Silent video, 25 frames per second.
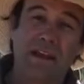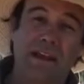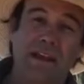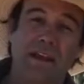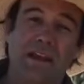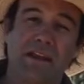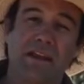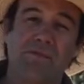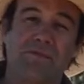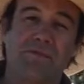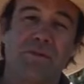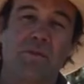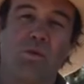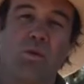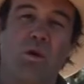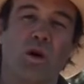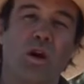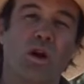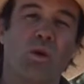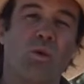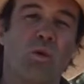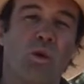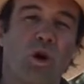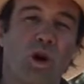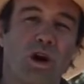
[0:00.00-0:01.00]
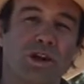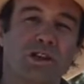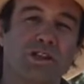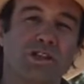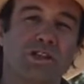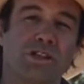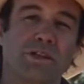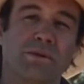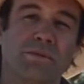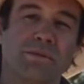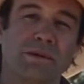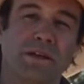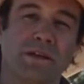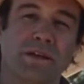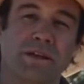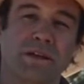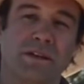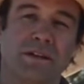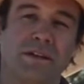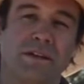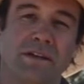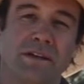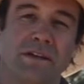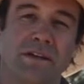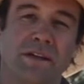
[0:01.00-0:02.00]
If you want to wash them,
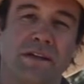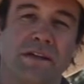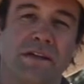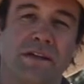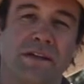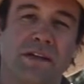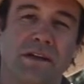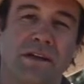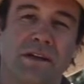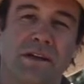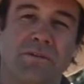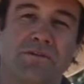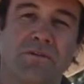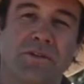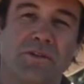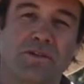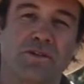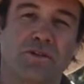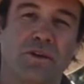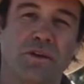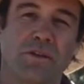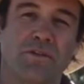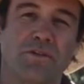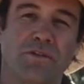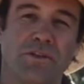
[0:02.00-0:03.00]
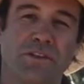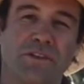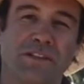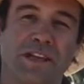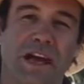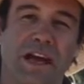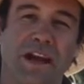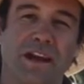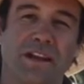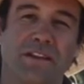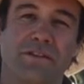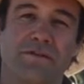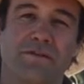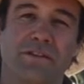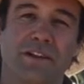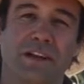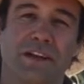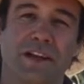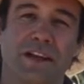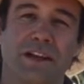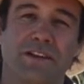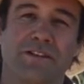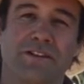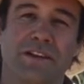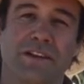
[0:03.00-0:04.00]
I'm not sure if I started the
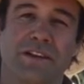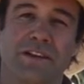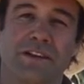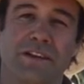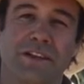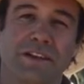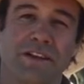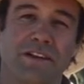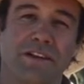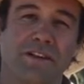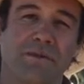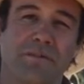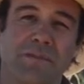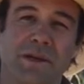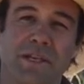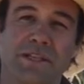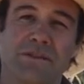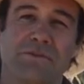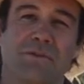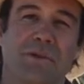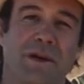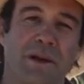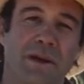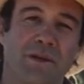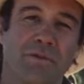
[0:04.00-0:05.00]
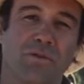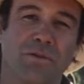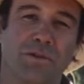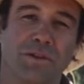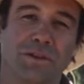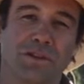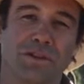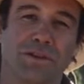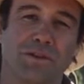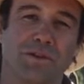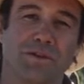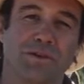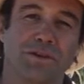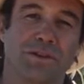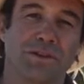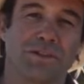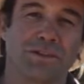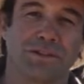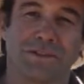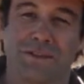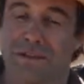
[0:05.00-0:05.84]
video telling you the best way to wash your horse.